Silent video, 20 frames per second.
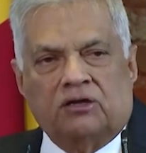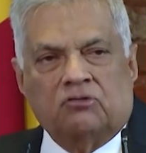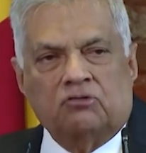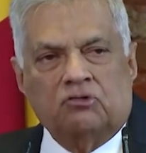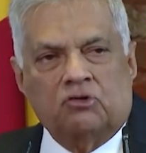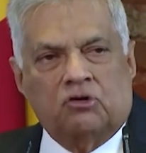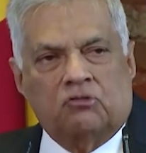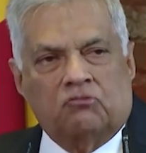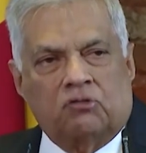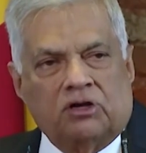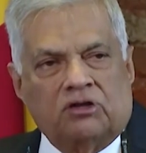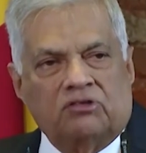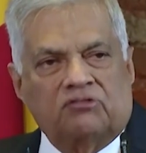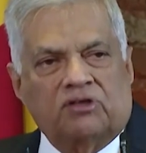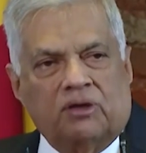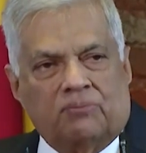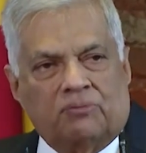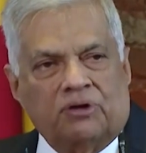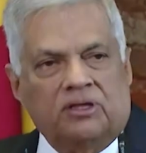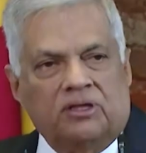to know what is
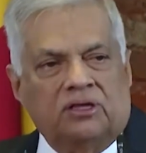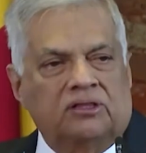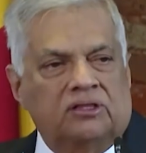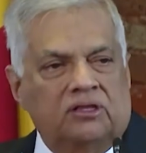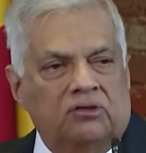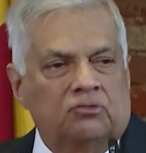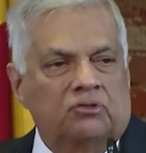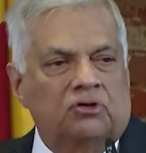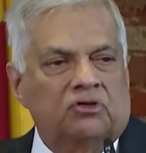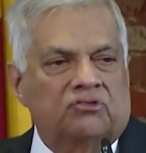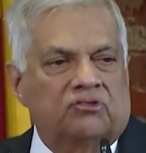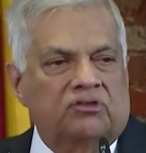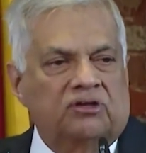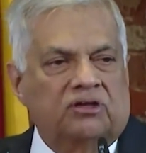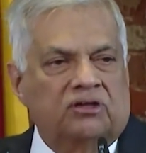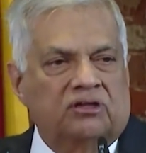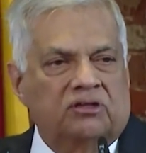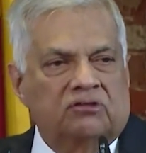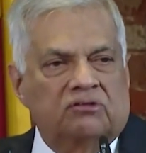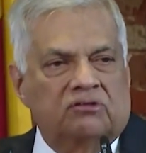happening in the
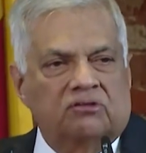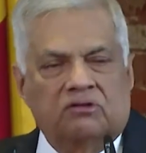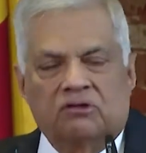universities.